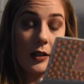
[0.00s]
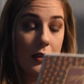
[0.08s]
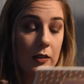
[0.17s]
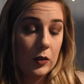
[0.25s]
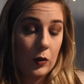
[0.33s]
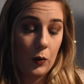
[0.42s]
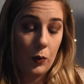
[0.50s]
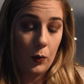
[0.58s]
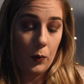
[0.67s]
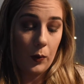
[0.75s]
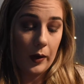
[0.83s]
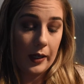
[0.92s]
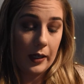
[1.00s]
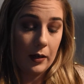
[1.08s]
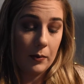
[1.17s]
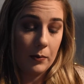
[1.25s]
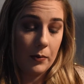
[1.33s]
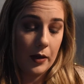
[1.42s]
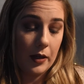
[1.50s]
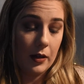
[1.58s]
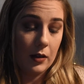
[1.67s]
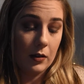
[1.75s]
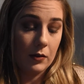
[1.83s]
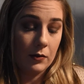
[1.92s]
is quite a
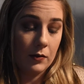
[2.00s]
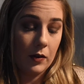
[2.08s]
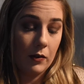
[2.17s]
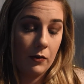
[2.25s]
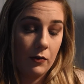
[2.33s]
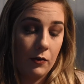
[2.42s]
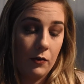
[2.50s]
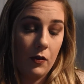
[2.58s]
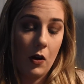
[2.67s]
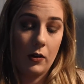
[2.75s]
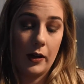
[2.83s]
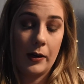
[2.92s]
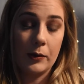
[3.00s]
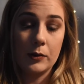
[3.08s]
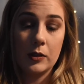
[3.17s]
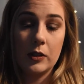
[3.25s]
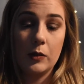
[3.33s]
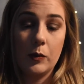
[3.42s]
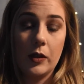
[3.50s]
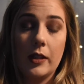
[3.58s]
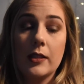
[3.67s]
bit of fallout with